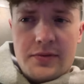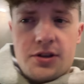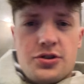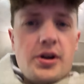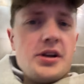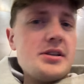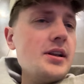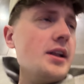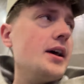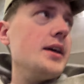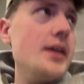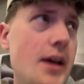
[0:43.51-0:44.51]
Drake
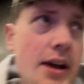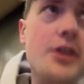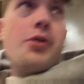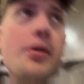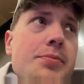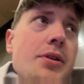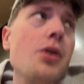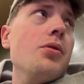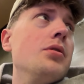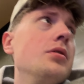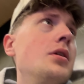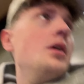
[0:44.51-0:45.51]
tonight at Crypto.
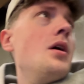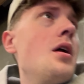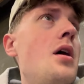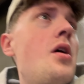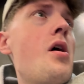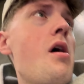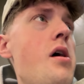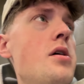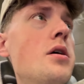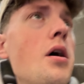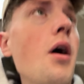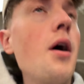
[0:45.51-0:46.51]

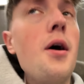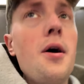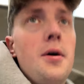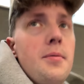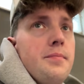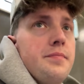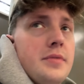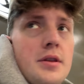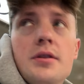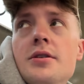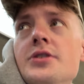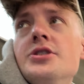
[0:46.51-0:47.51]
Um,
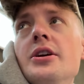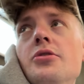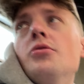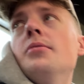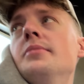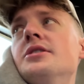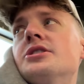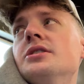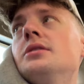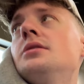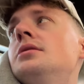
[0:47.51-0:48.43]
general admission.